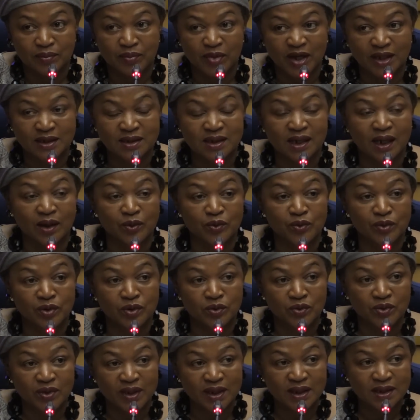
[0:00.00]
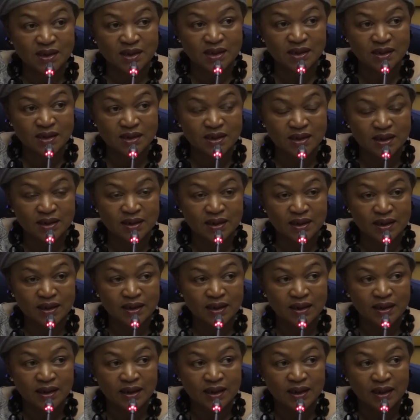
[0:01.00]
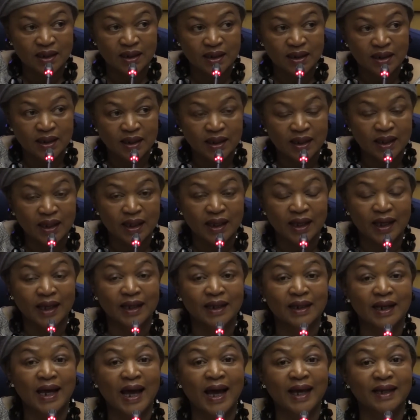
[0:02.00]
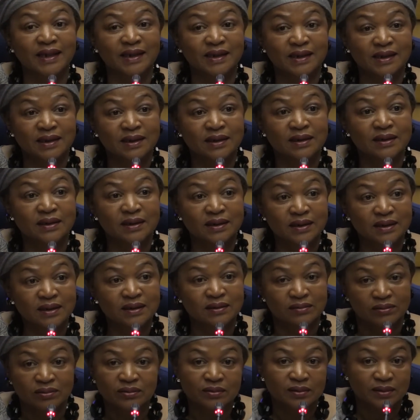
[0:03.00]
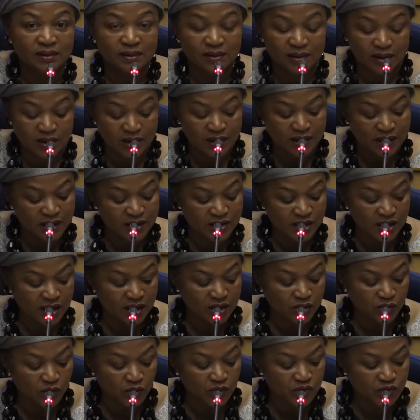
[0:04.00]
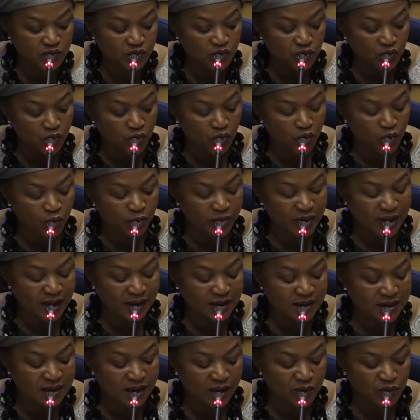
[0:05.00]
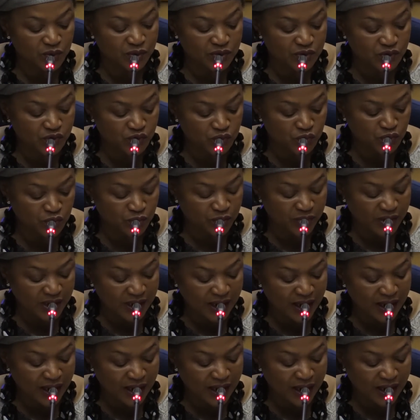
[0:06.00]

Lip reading: But I will look at it, and I really also hope that they will soon be